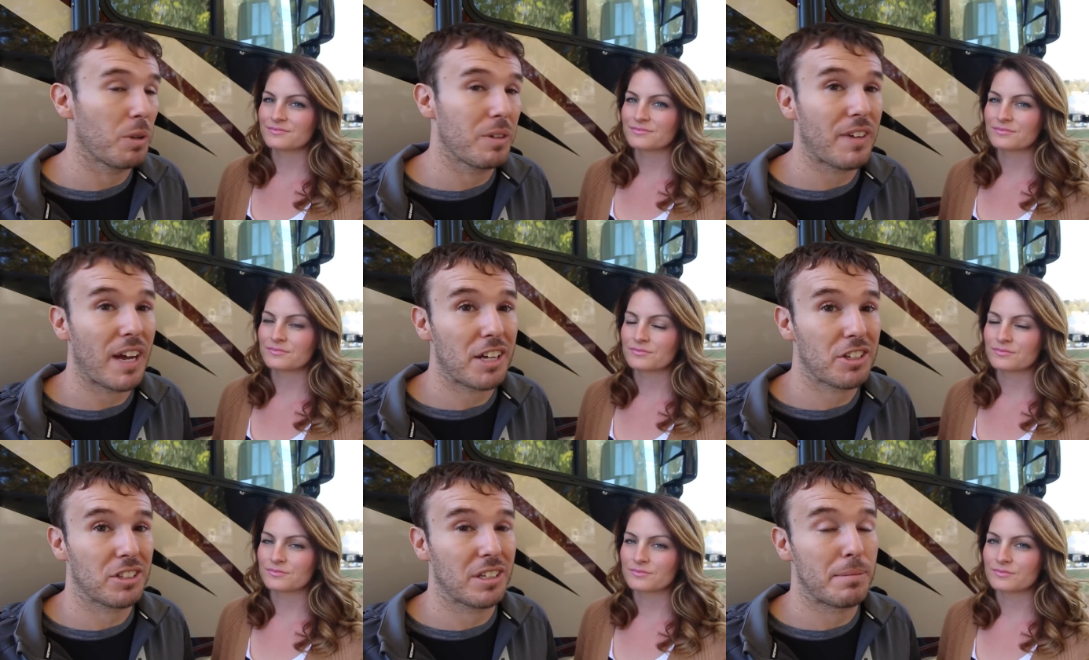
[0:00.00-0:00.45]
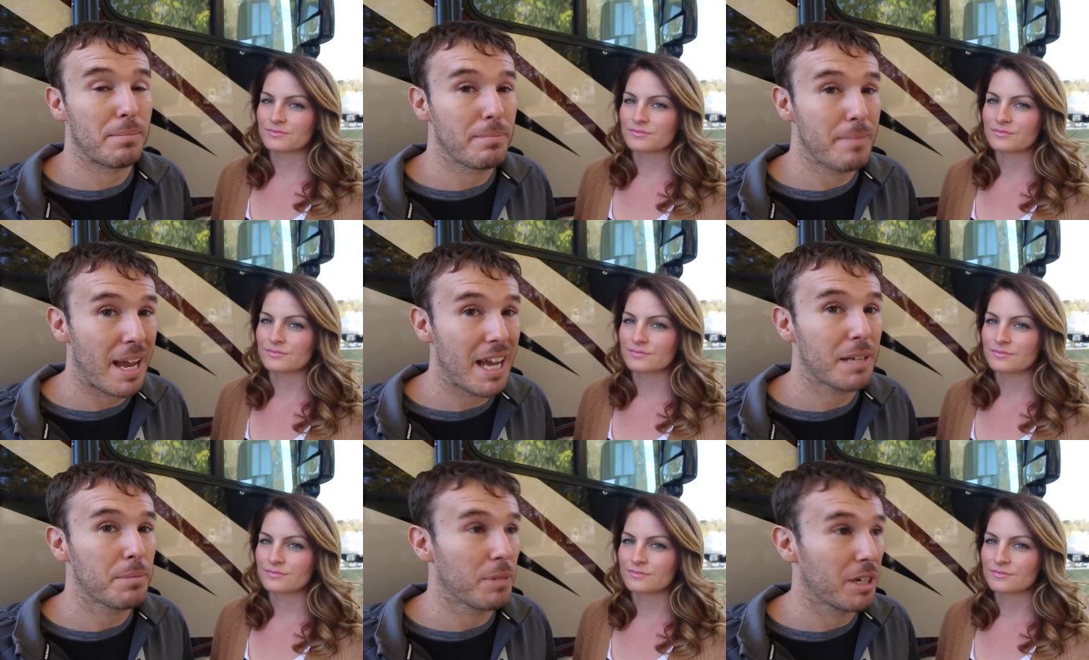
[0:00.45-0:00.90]
Speaker 1: We've actually
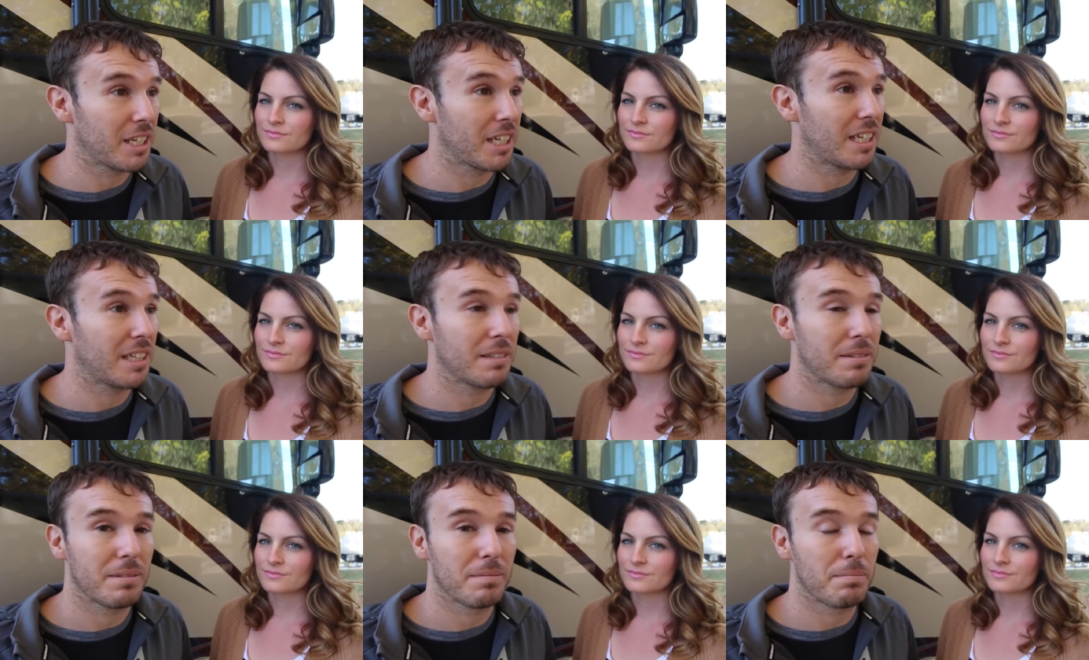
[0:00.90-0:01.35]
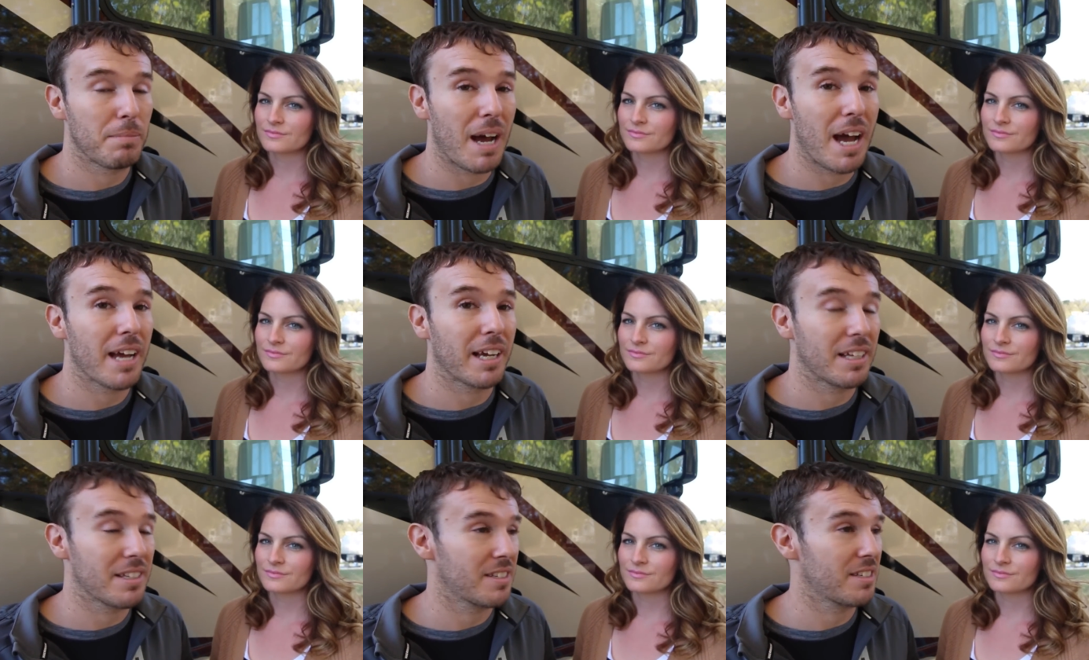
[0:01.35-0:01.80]
made money
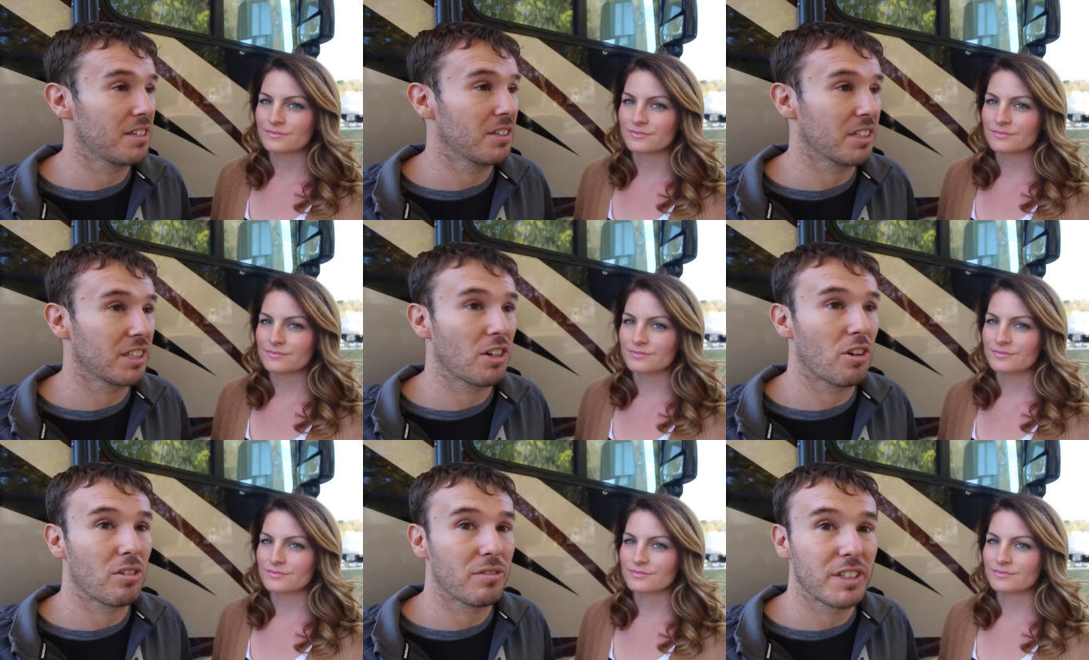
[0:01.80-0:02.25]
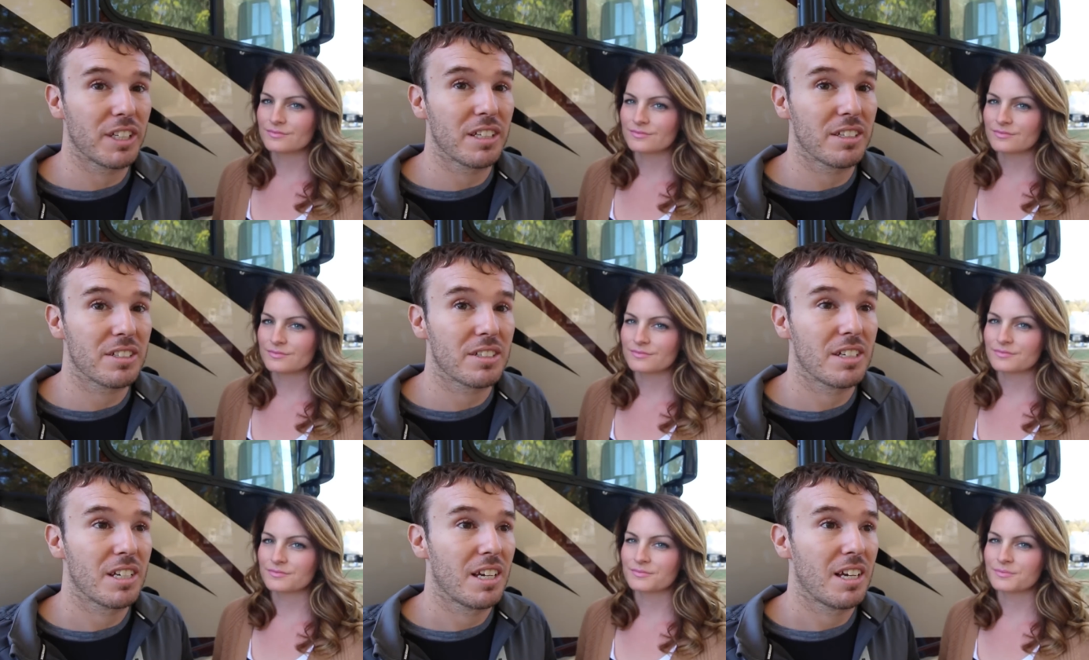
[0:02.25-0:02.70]
buying and selling
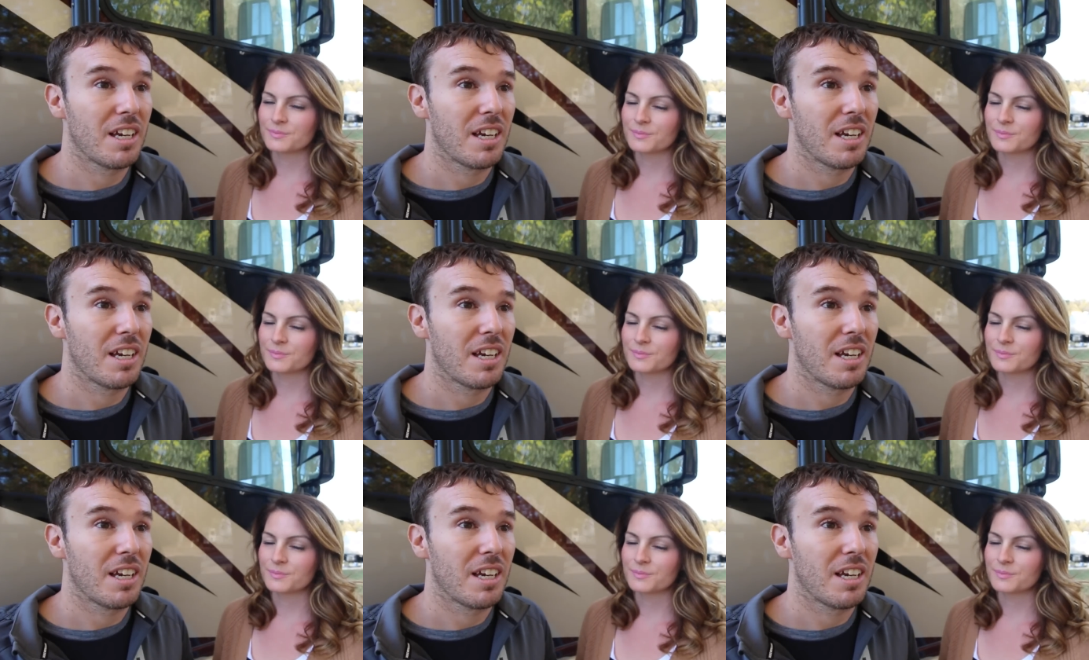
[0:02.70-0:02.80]
RVs.